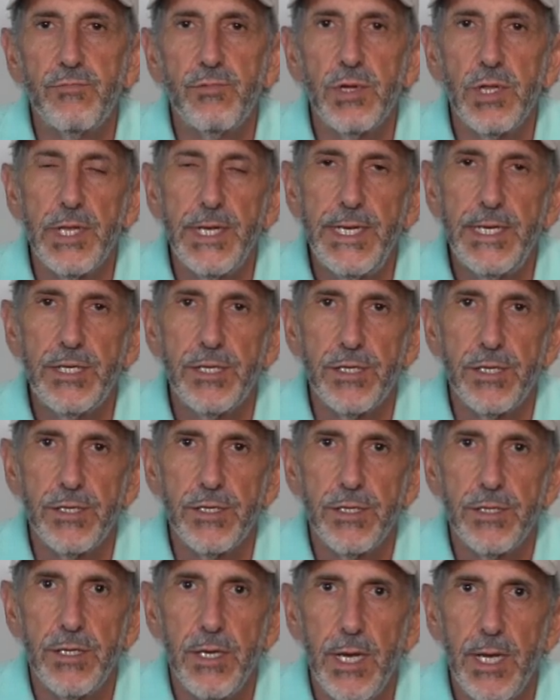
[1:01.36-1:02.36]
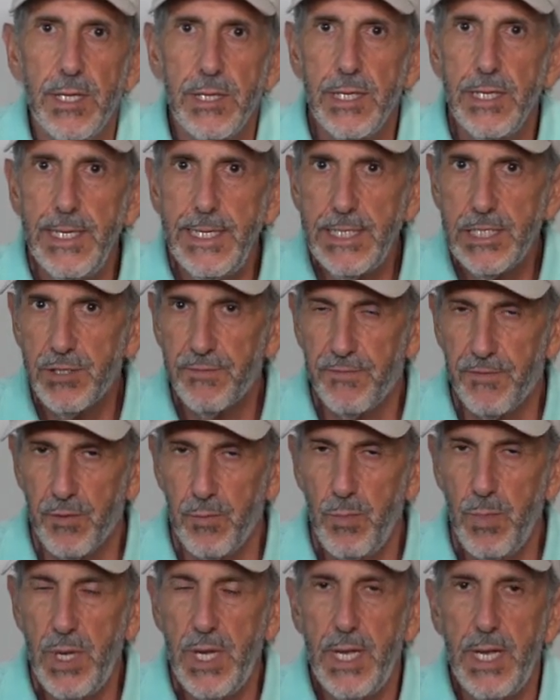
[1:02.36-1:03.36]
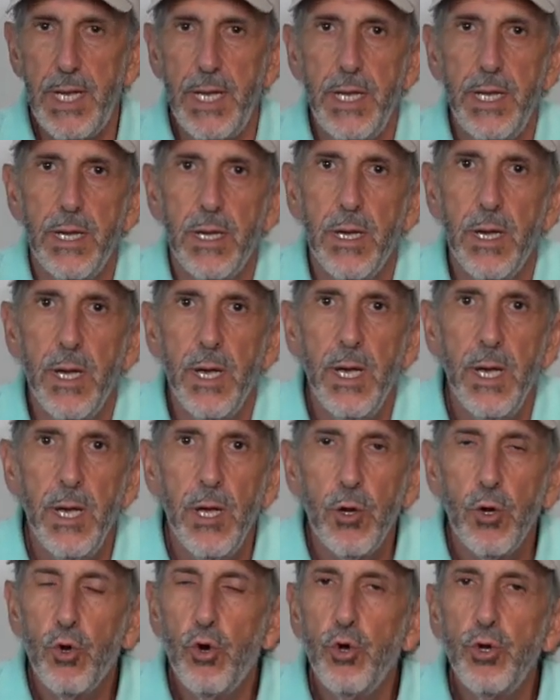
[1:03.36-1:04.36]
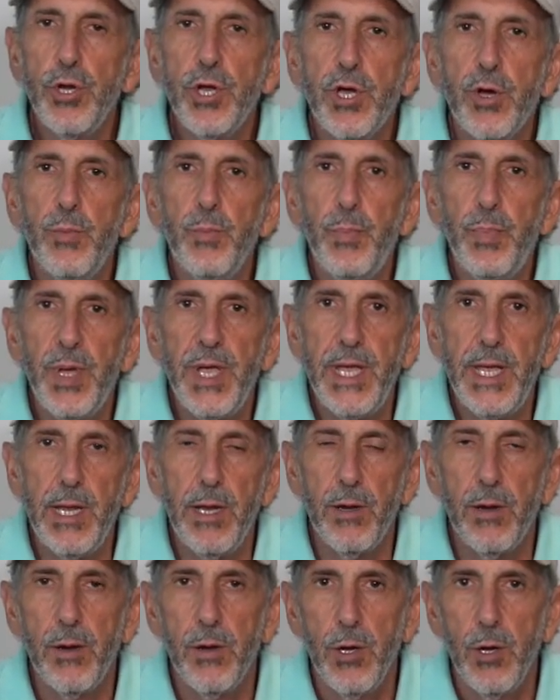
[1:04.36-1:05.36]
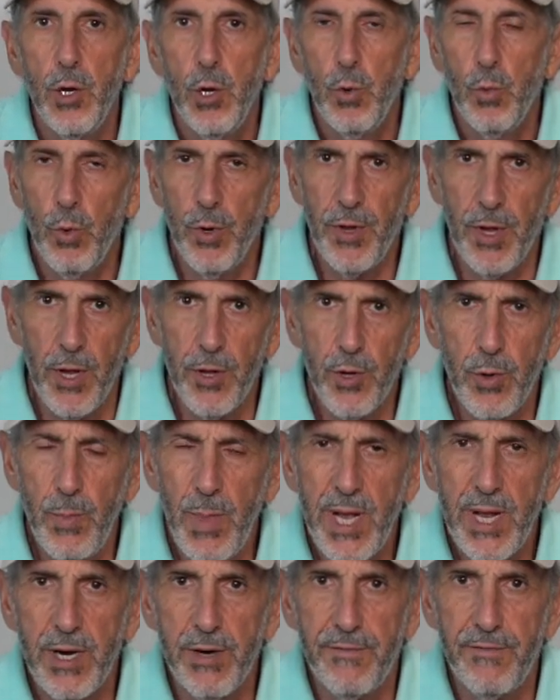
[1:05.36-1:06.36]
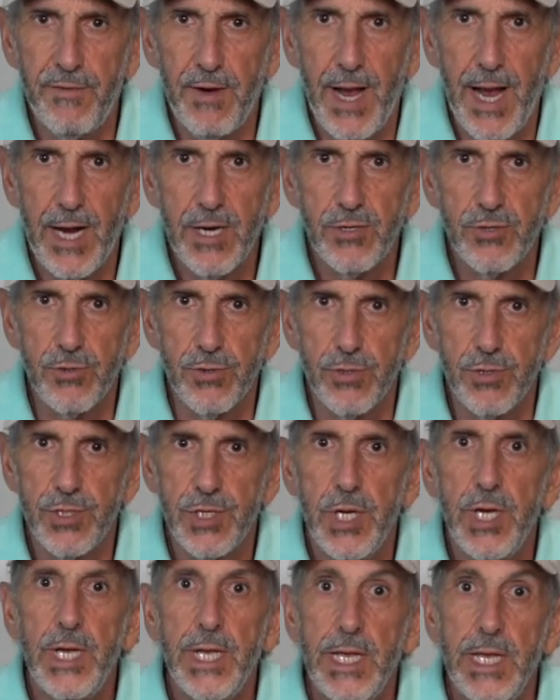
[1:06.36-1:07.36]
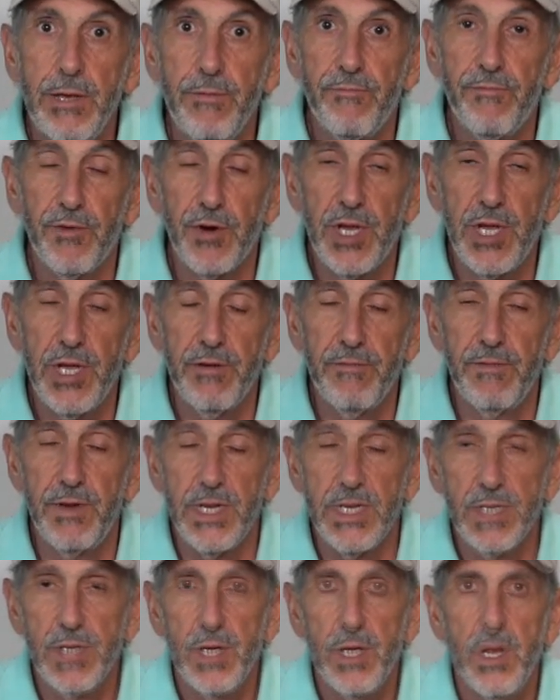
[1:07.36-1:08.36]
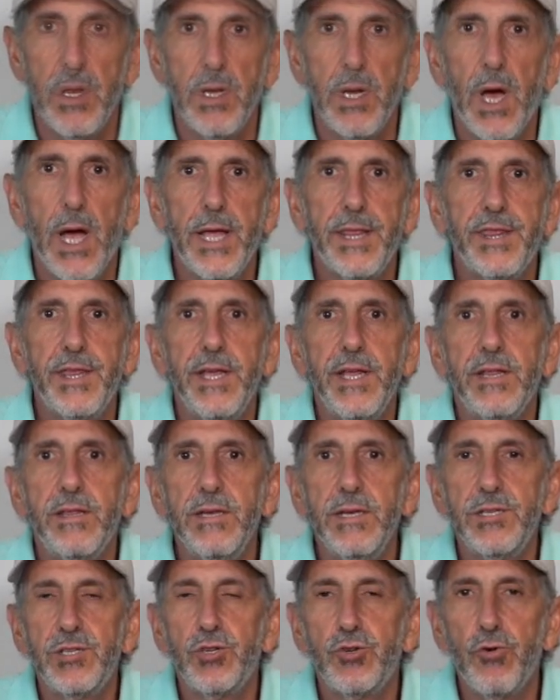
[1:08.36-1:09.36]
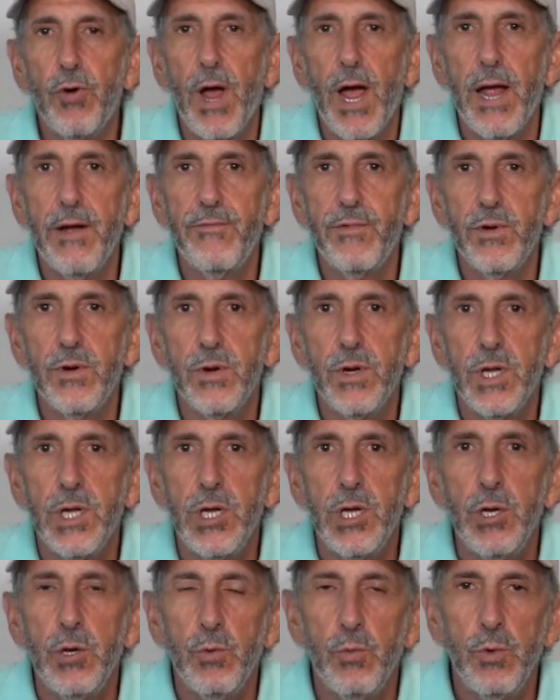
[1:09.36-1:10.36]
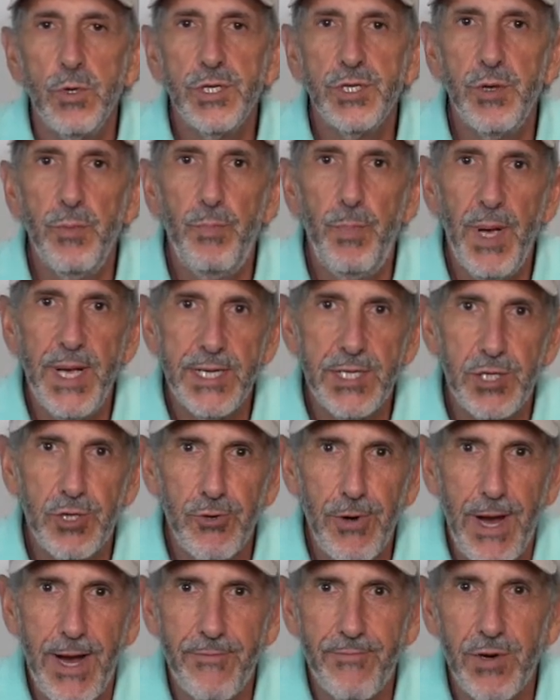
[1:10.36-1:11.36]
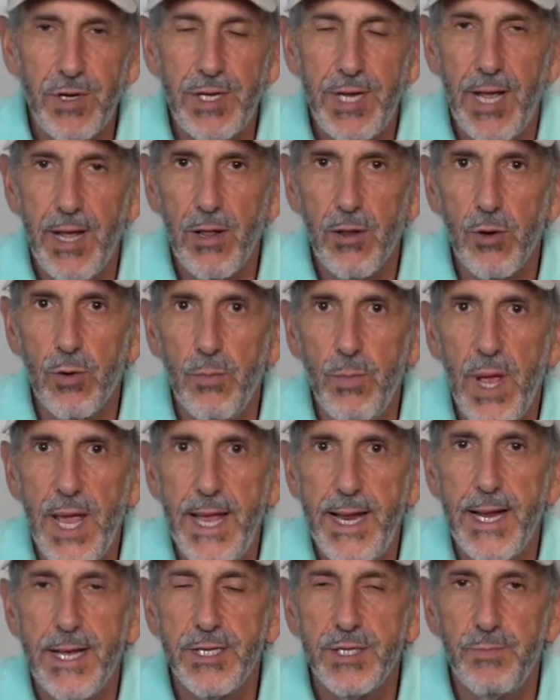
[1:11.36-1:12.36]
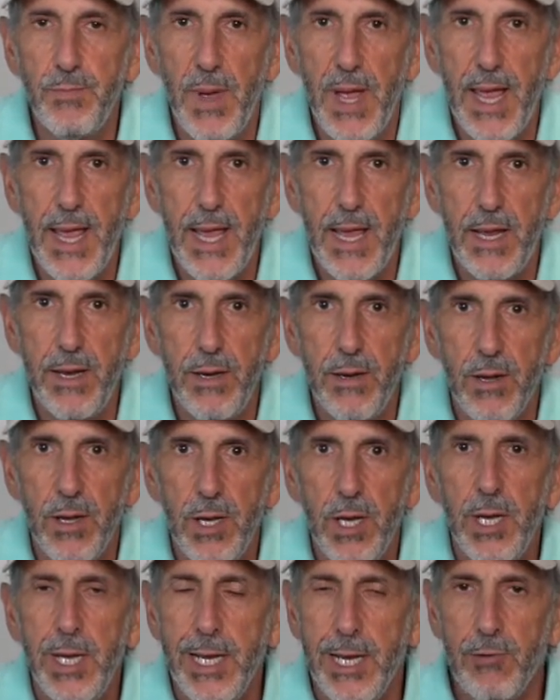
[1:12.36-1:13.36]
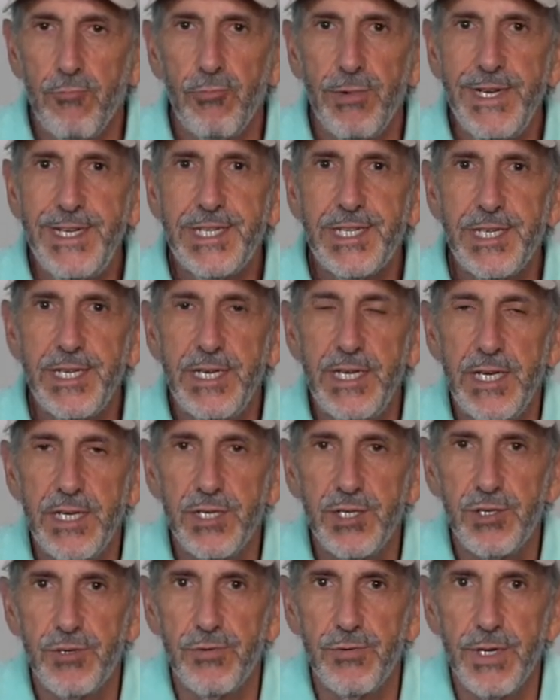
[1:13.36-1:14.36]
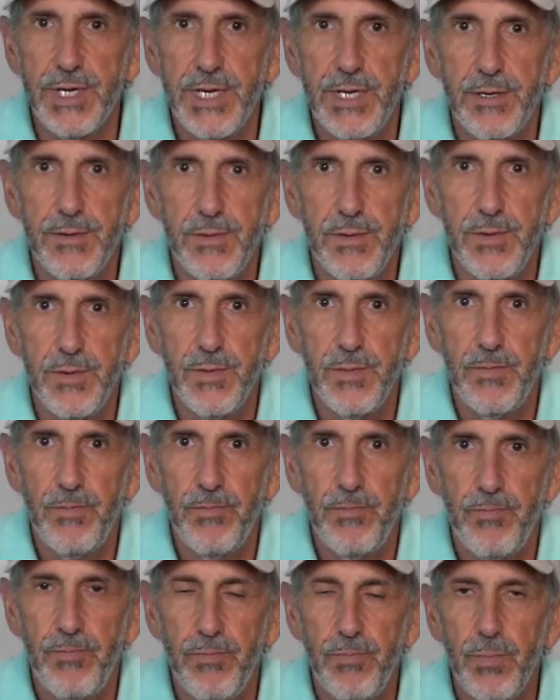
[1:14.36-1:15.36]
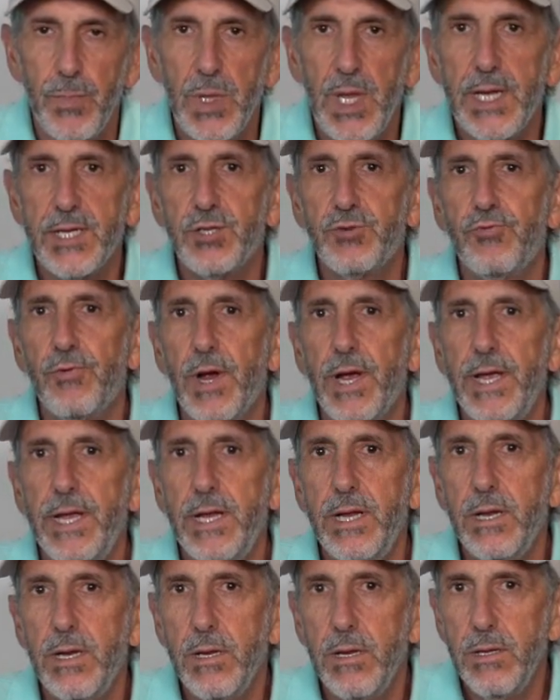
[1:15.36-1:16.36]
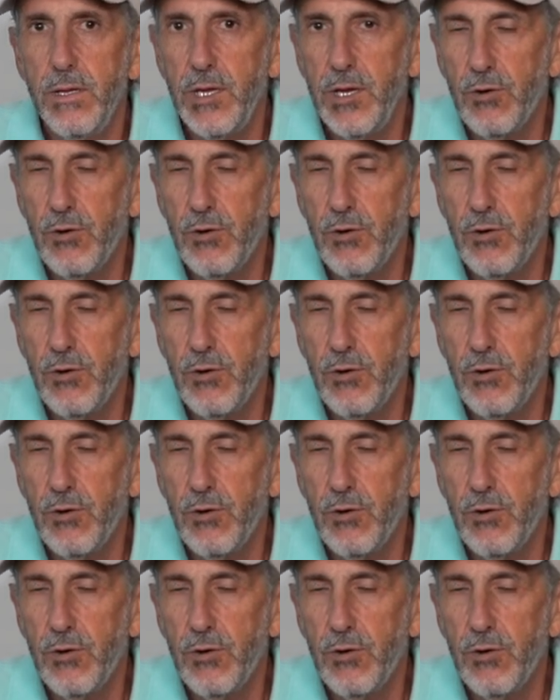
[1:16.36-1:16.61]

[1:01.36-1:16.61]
releases, at least for me, couldn't compete with other manufacturers in forgiveness. Now I think this driver was the best driver Taylormade has made in recent history. That's right, the